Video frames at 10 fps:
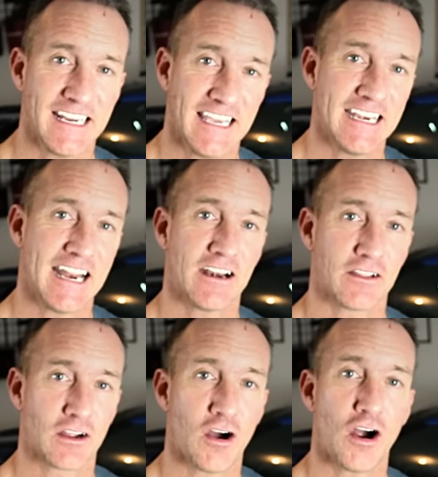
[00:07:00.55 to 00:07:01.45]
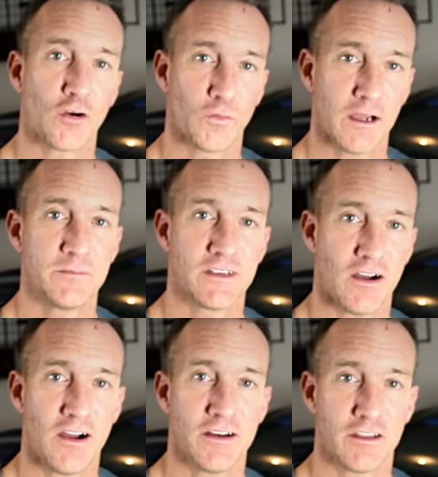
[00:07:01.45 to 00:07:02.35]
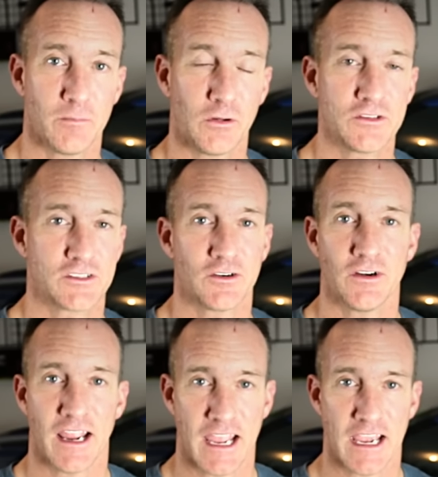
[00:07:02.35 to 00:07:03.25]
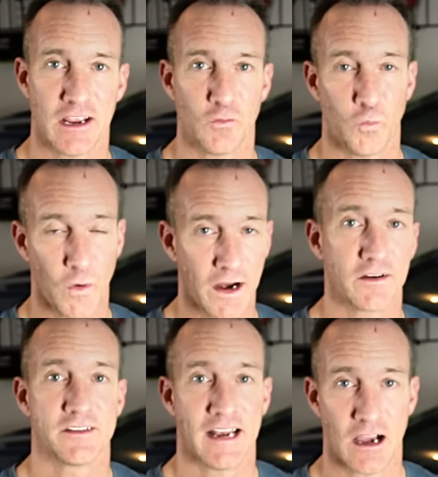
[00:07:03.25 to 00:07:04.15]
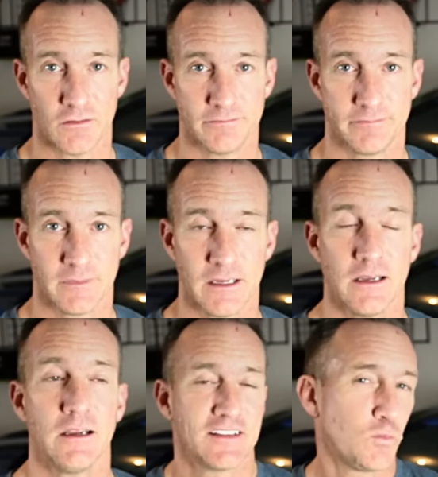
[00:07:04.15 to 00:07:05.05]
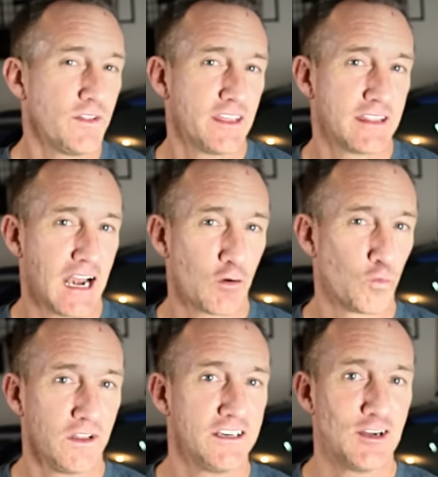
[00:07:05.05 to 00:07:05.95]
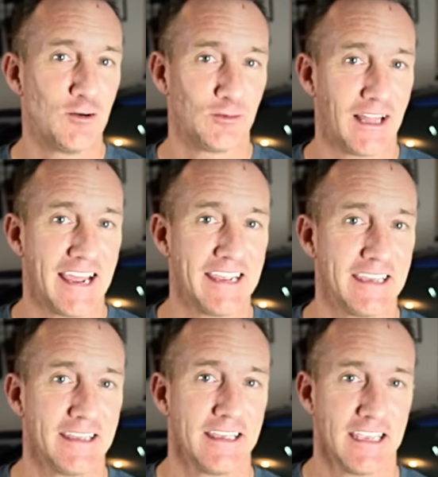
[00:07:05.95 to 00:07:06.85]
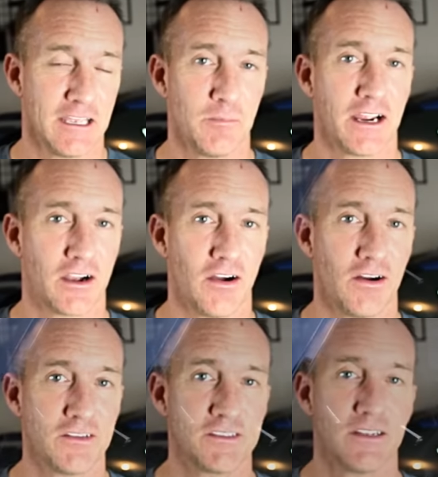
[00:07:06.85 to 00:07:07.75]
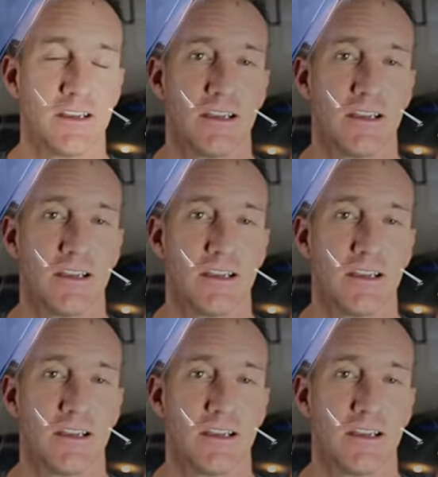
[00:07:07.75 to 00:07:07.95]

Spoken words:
getting in and out of the car rubs on the bolster and wears it out. That's one thing that I really don't like in my cars.